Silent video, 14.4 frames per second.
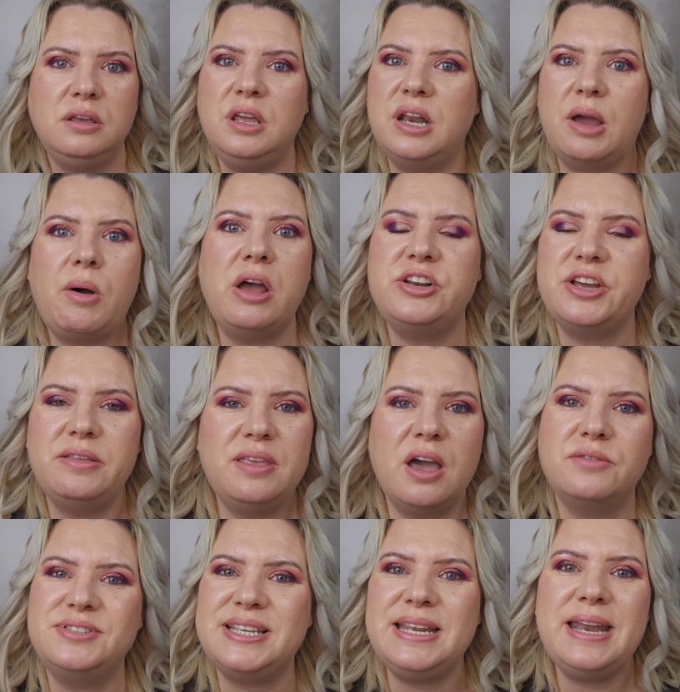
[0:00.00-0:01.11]
you know i don't think
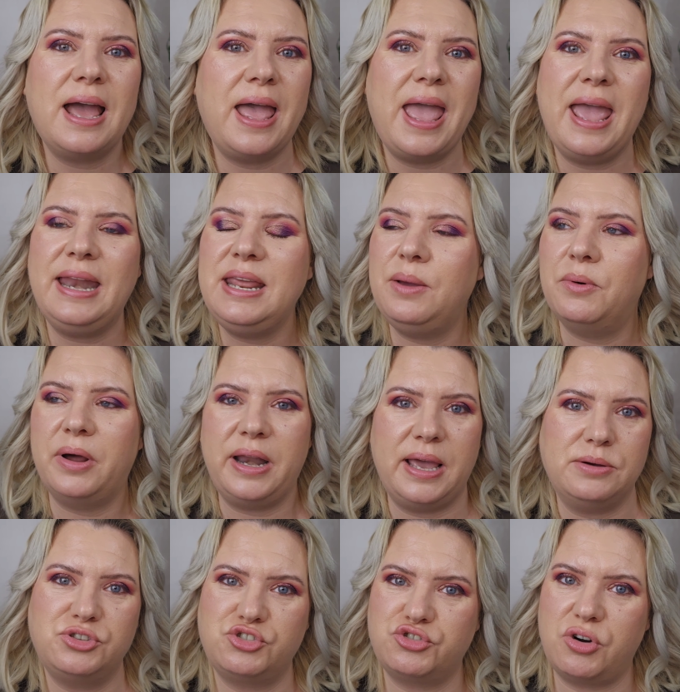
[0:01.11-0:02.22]
i've seen anyone
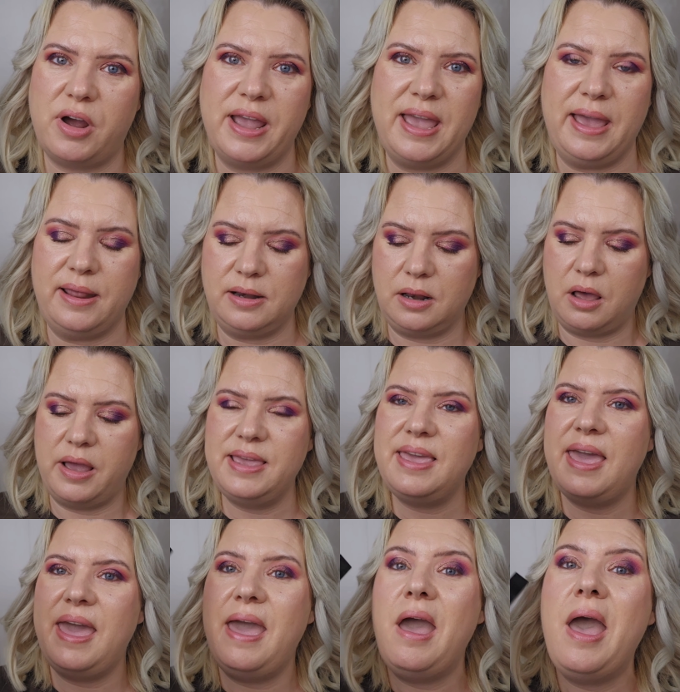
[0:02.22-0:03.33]
else try it and
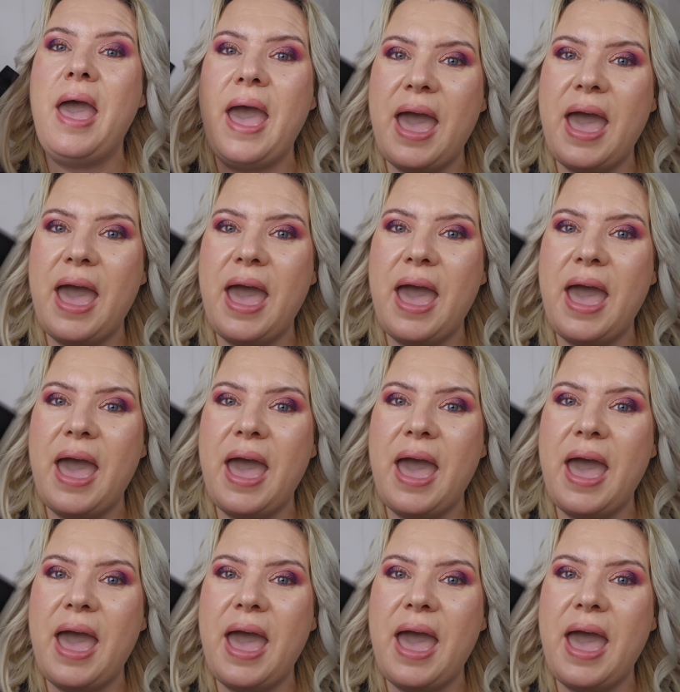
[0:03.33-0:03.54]
like it